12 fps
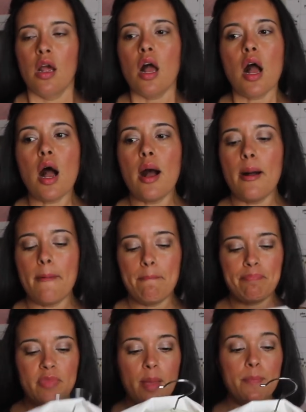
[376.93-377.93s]

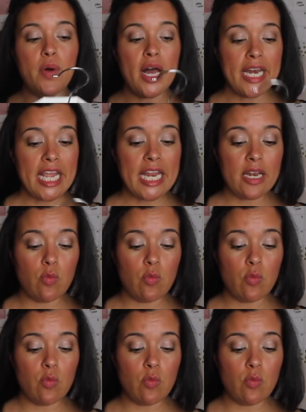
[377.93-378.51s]
But it